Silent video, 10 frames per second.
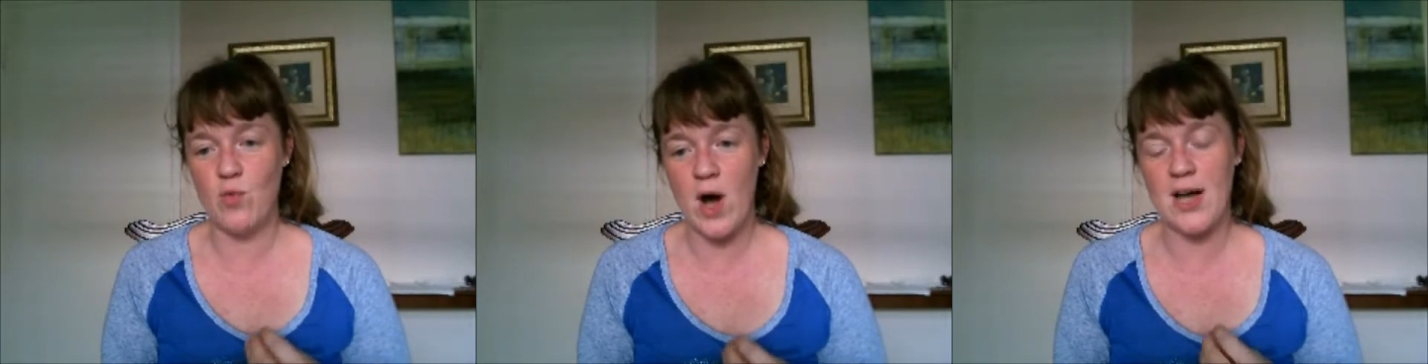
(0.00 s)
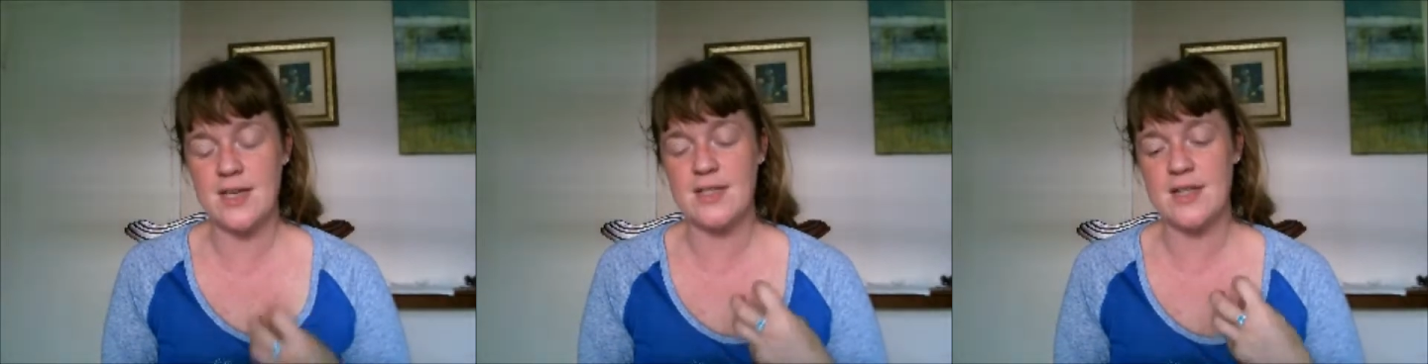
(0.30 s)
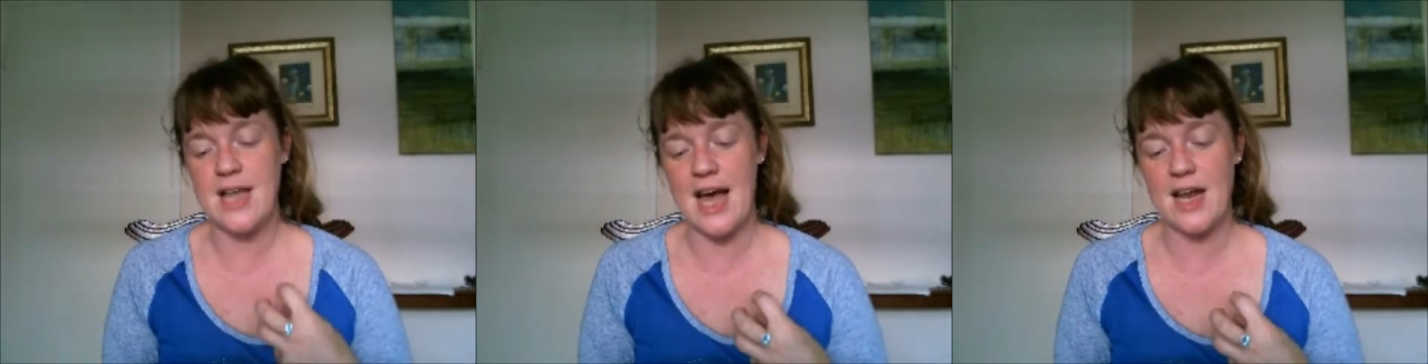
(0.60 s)
was
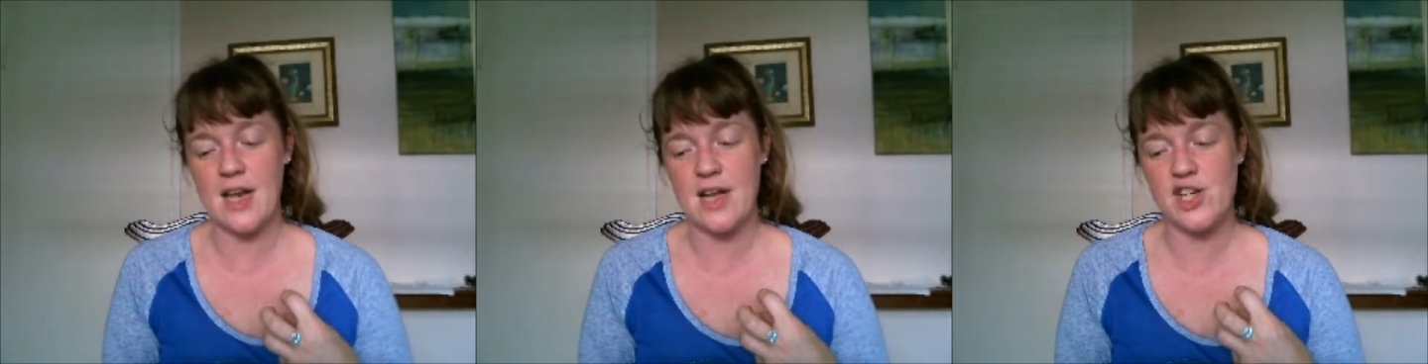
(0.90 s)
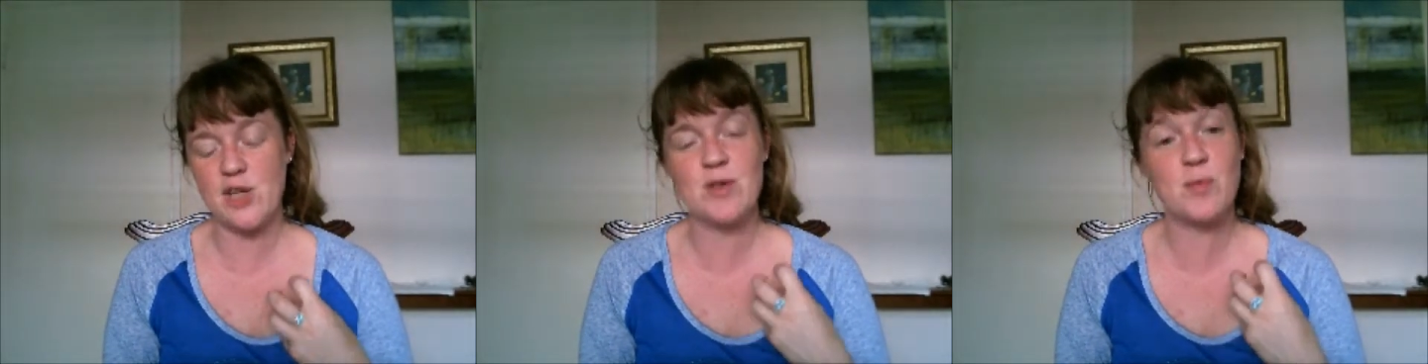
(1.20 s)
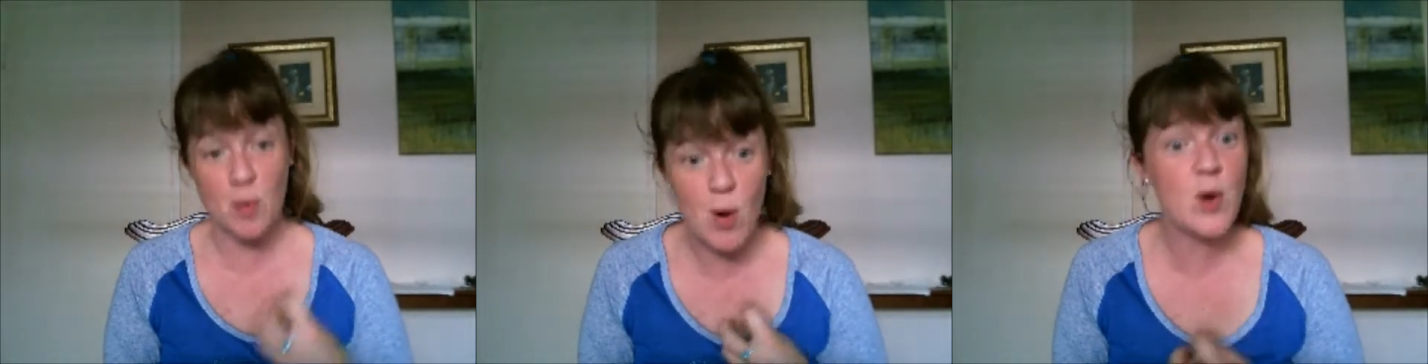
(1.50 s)
that she
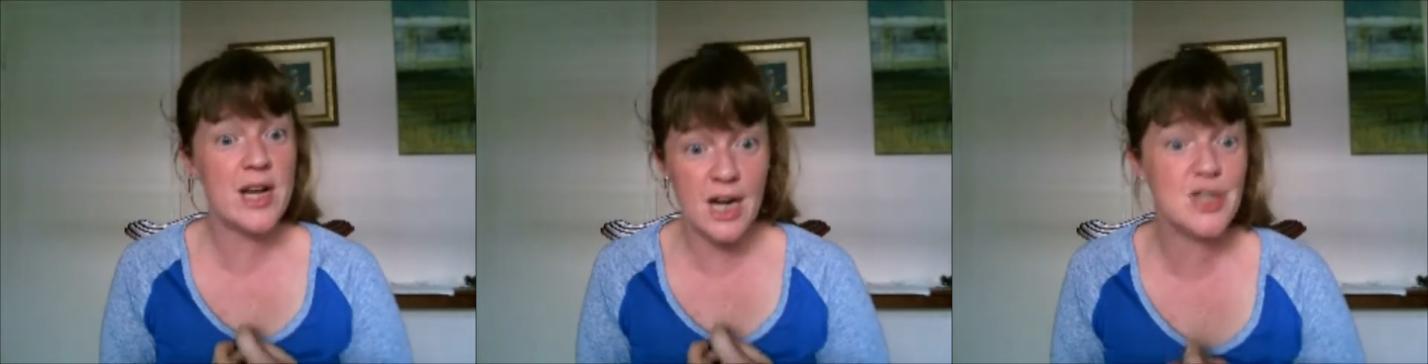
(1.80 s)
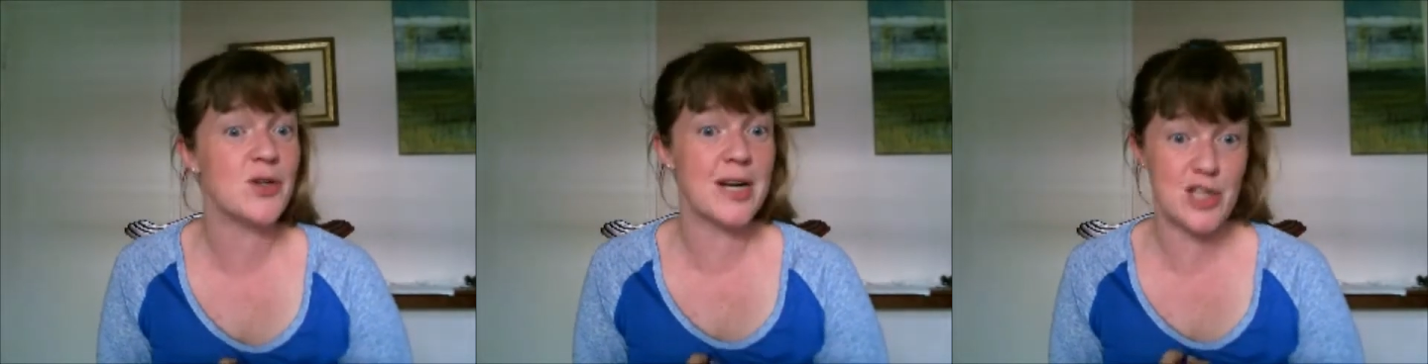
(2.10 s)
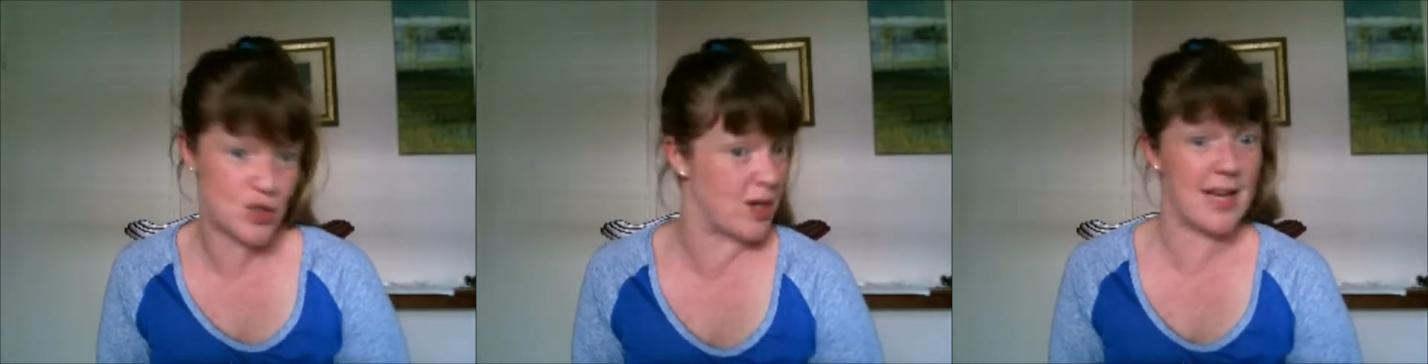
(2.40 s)
was promoting
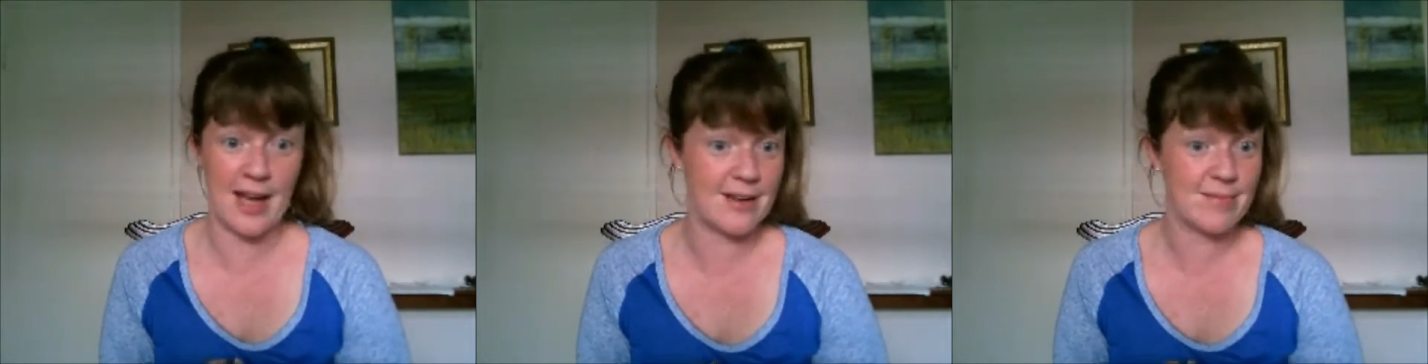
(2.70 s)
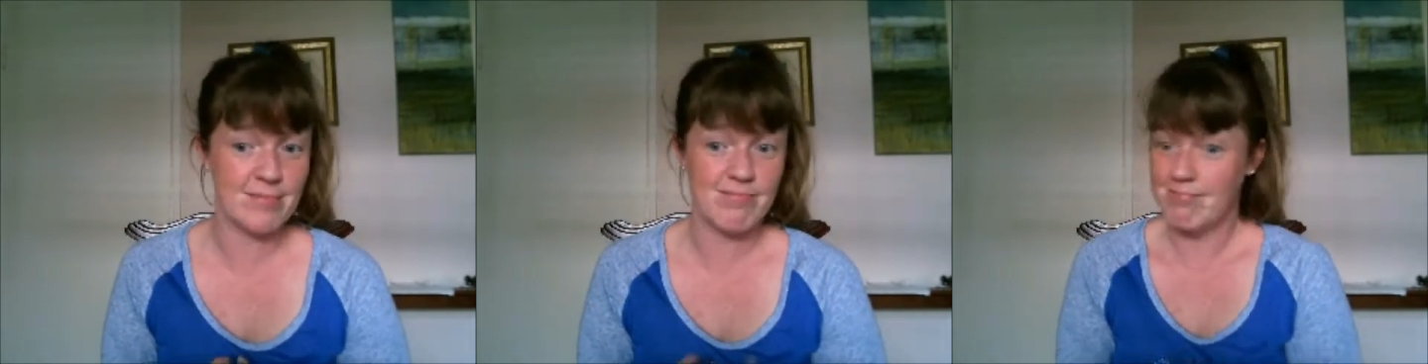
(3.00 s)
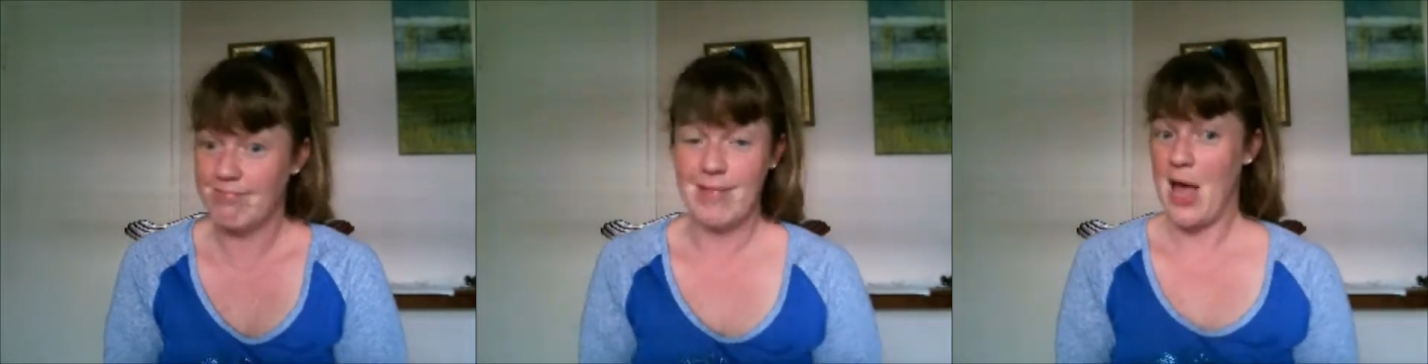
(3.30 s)
underage drinking,
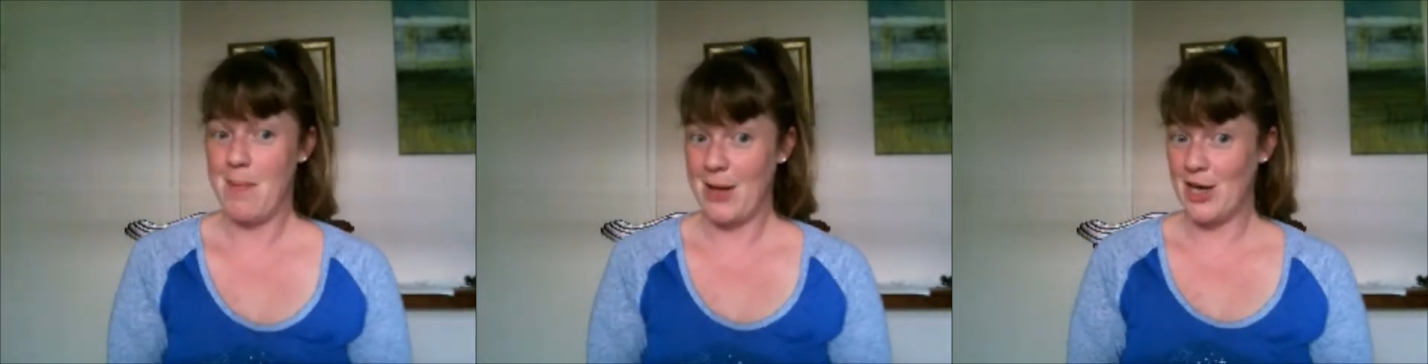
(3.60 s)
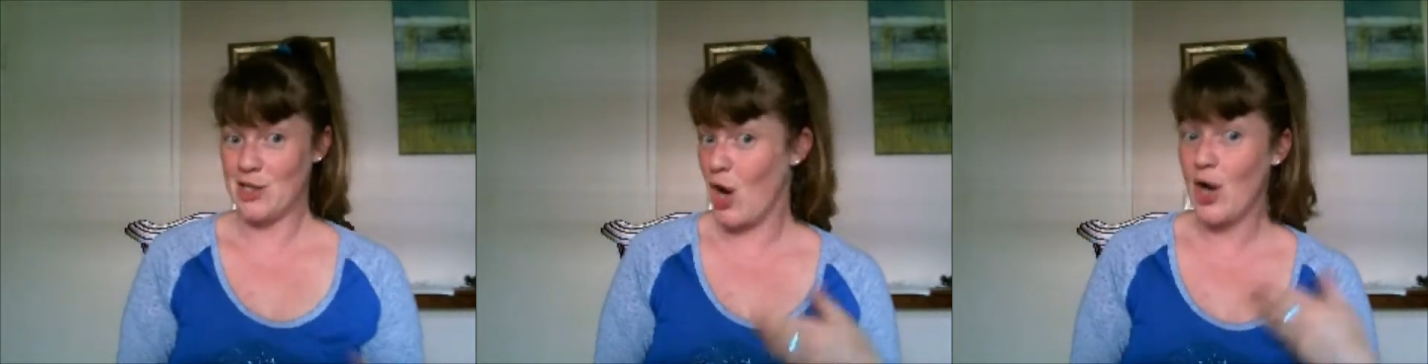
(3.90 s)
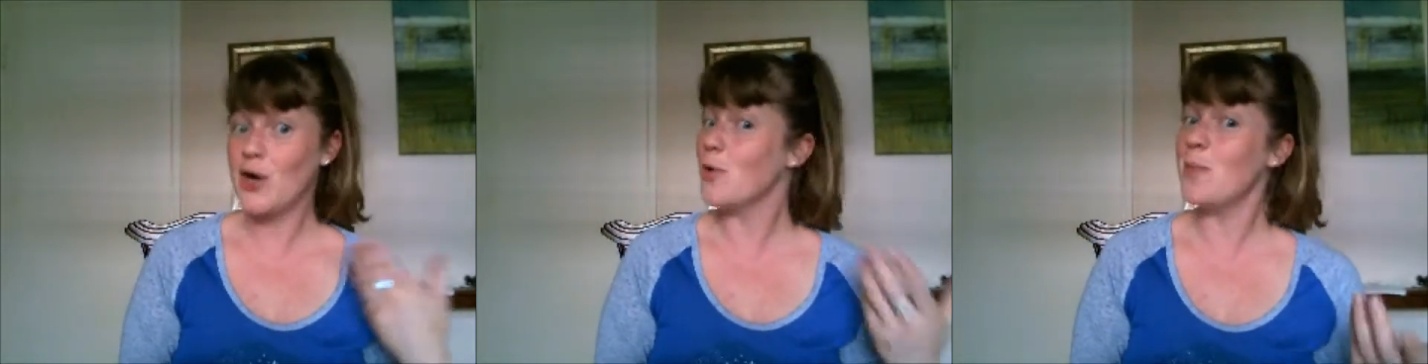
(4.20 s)
because
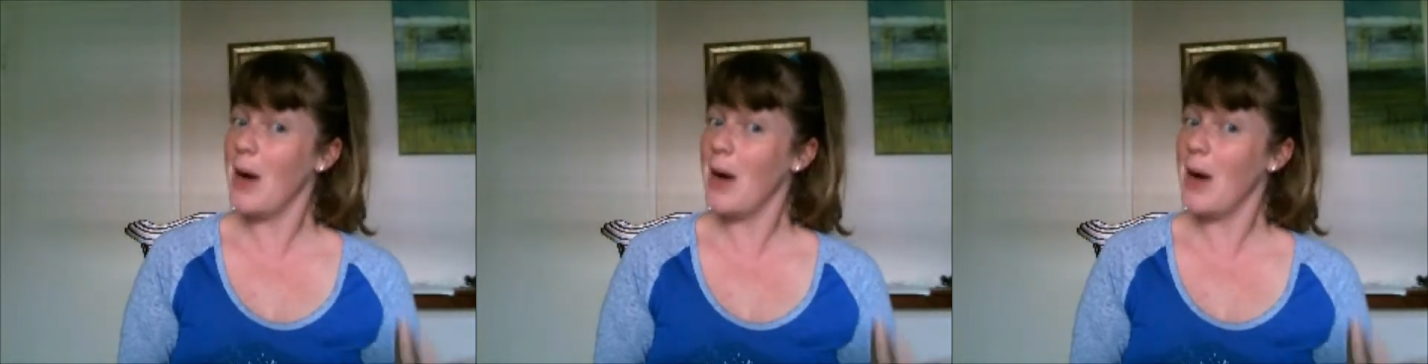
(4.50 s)
on her